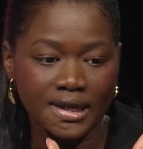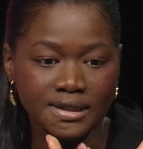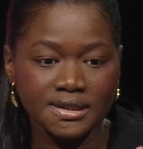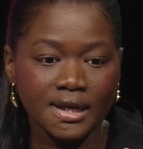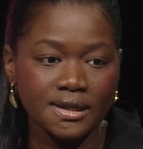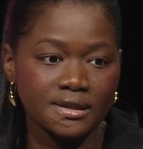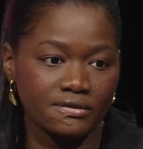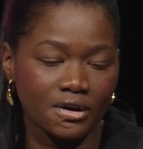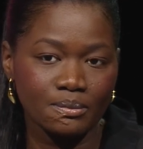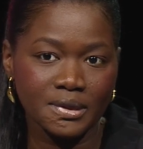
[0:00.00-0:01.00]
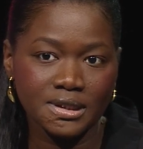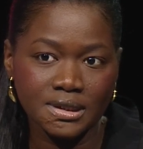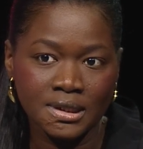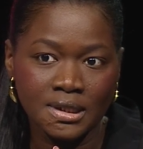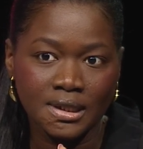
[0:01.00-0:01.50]
design and development,
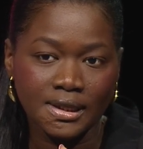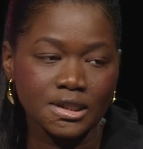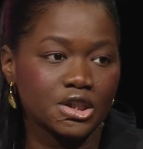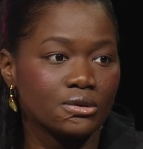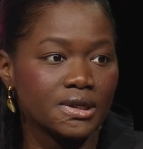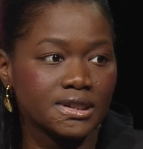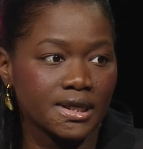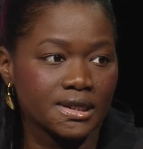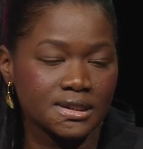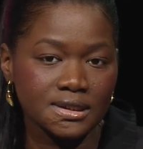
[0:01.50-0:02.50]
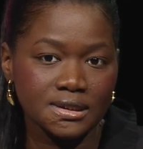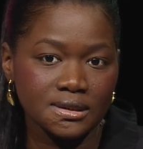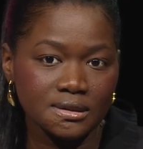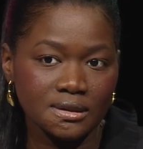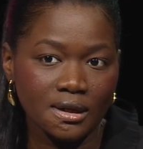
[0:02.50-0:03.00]
that generally takes
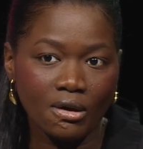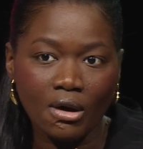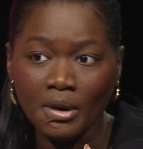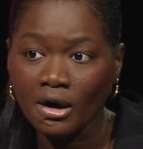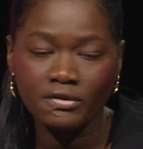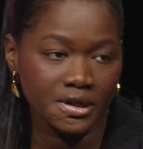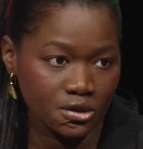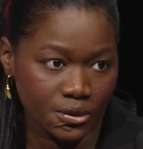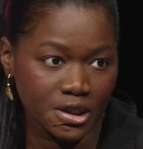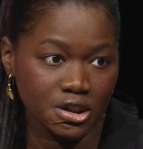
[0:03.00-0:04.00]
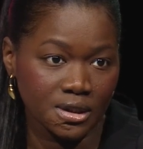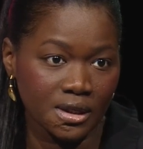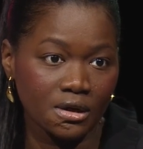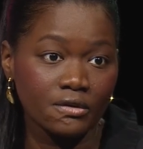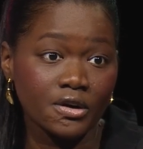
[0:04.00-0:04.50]
a lot of iteration, a
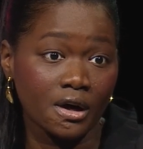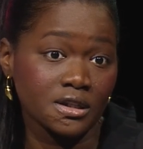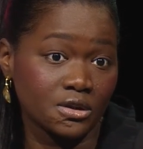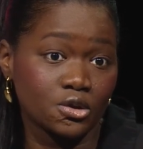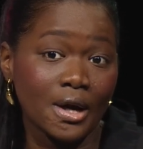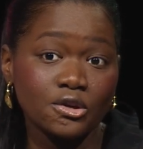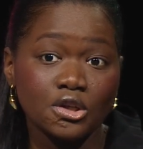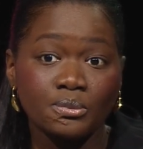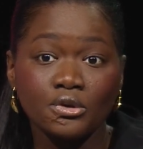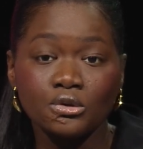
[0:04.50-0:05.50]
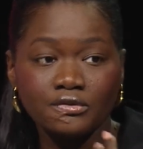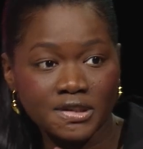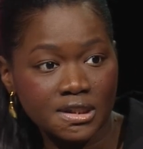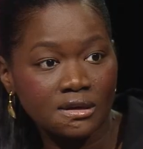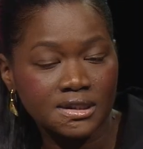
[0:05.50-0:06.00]
lot of cost, because you actually produce
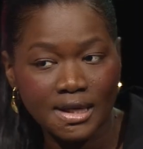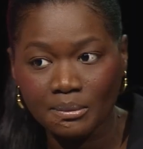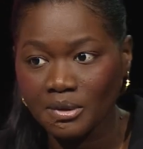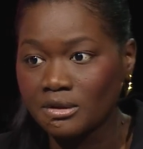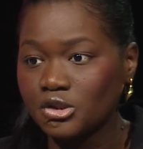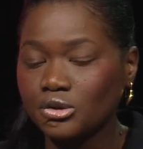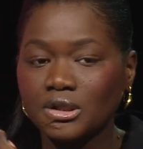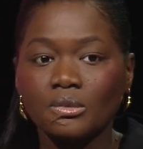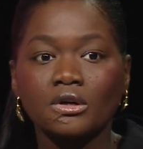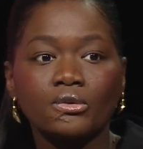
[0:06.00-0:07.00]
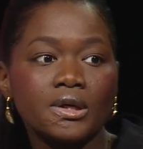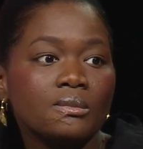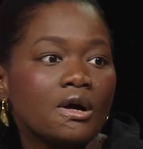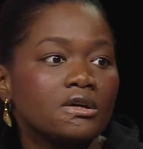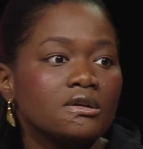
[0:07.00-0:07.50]
physical samples, shoot them on a real
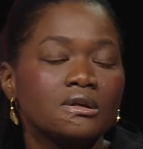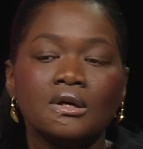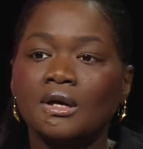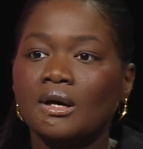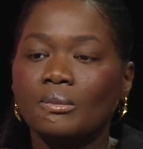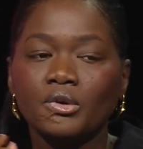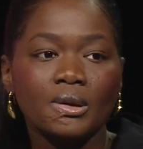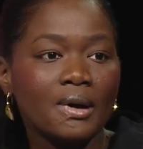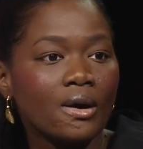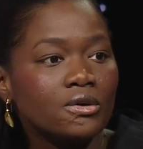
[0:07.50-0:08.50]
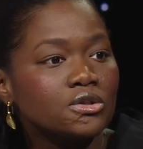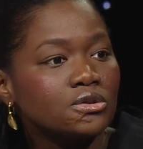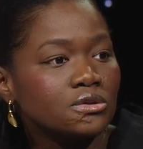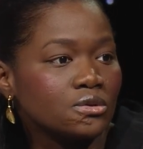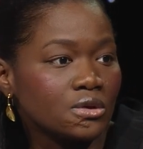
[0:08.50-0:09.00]
model, put them out
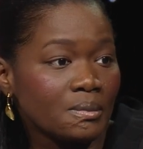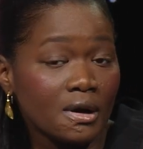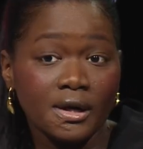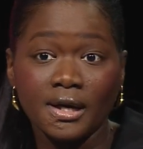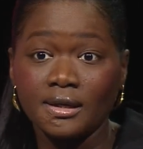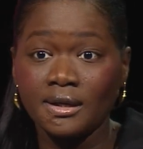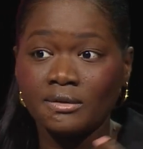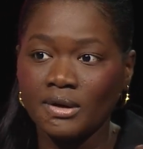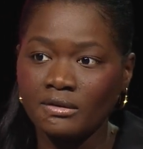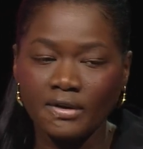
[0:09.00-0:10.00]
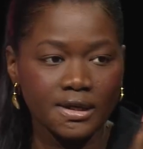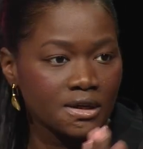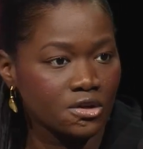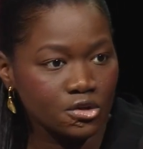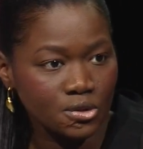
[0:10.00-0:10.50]
to the market, invite
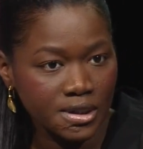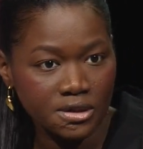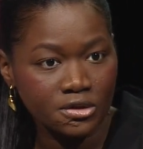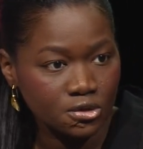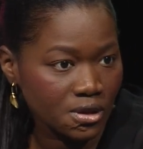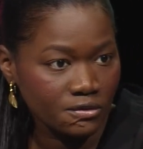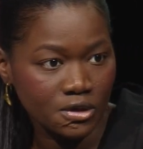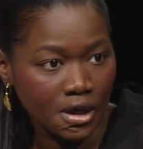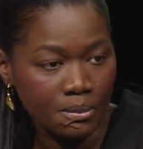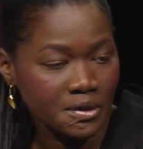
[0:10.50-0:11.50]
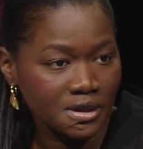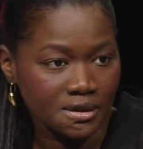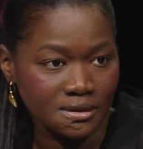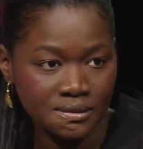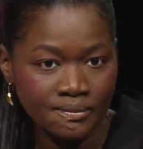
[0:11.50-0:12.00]
industry leaders to give you their opinion.